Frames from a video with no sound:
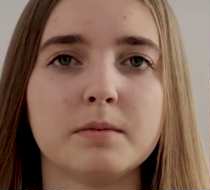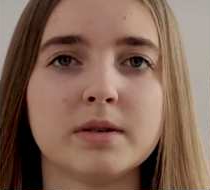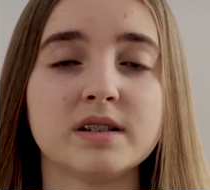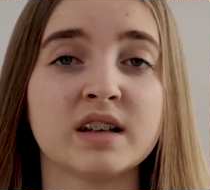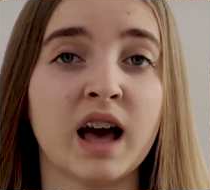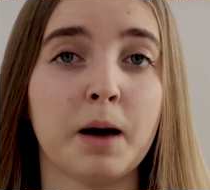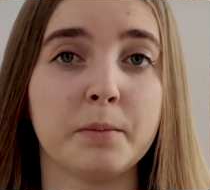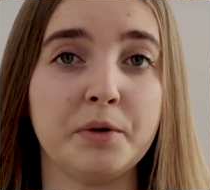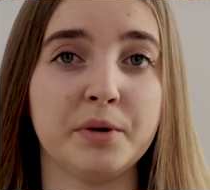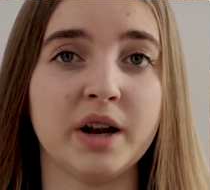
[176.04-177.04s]
Mr.
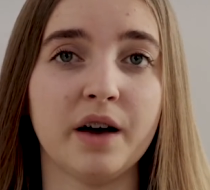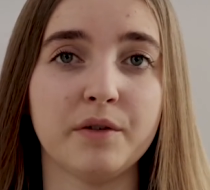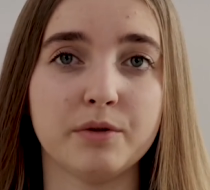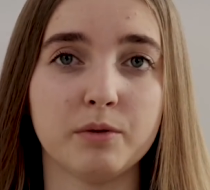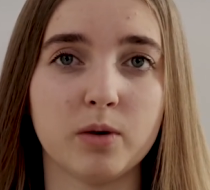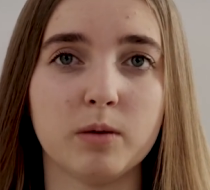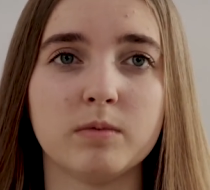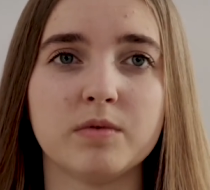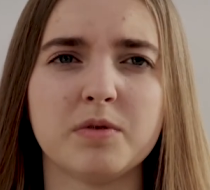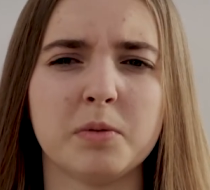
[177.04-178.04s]
Campbell had left the
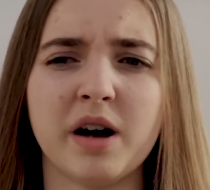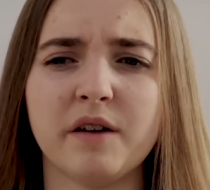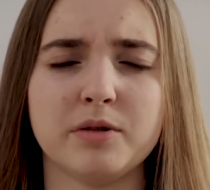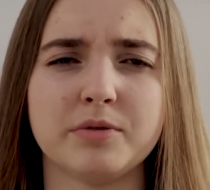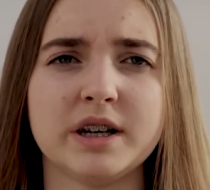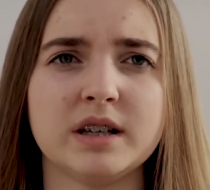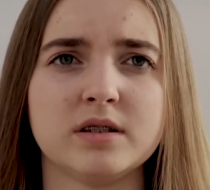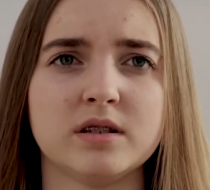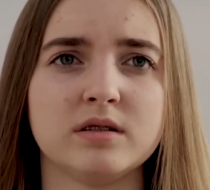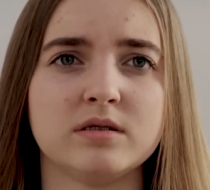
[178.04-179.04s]
room for whatever
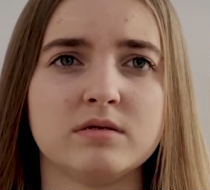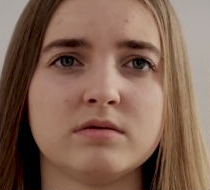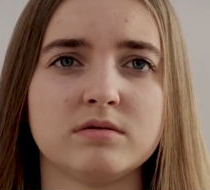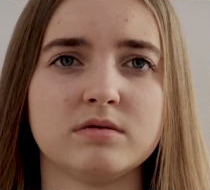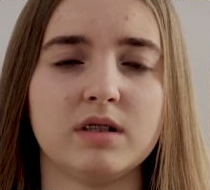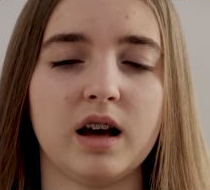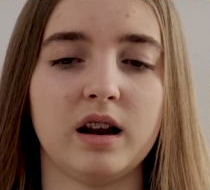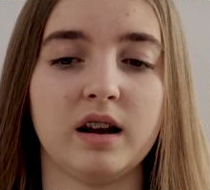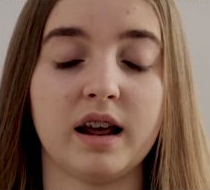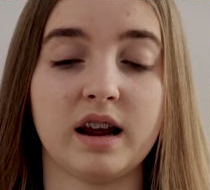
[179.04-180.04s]
reason,
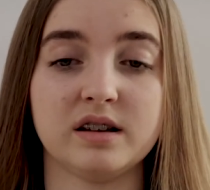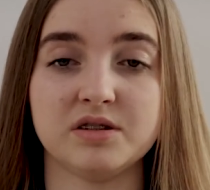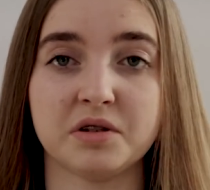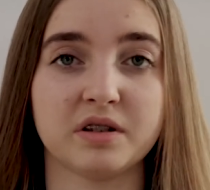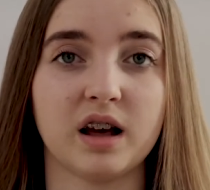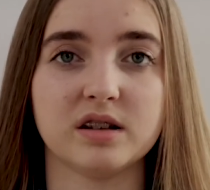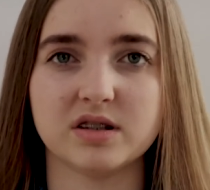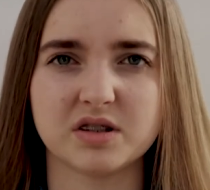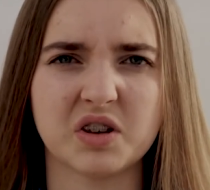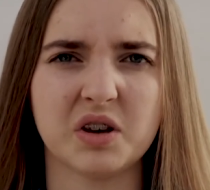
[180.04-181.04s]
and Aidan took that as
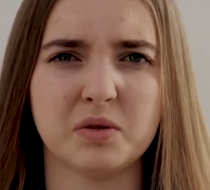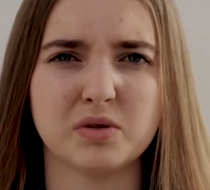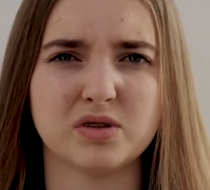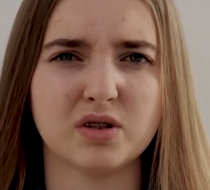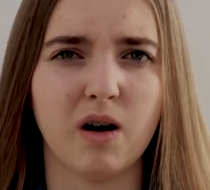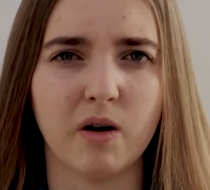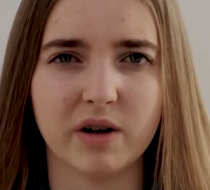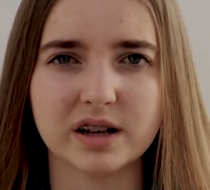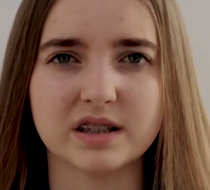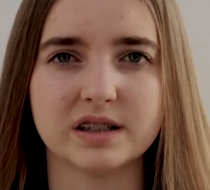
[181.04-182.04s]
his cue to start
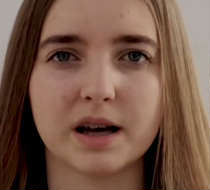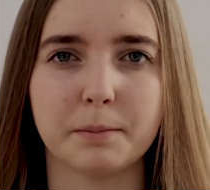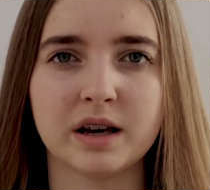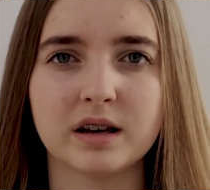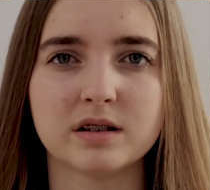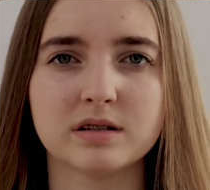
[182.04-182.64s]
harassing Tammy.